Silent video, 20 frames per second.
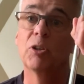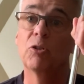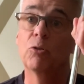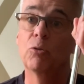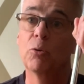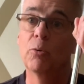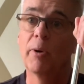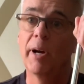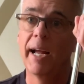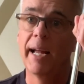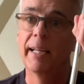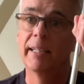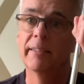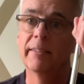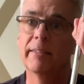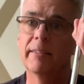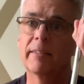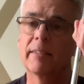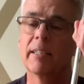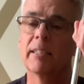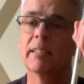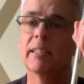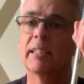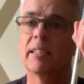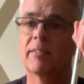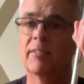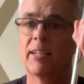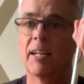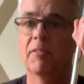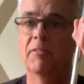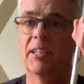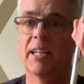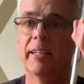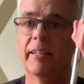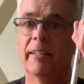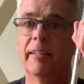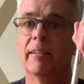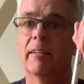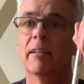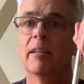2 hands, it's left-handed.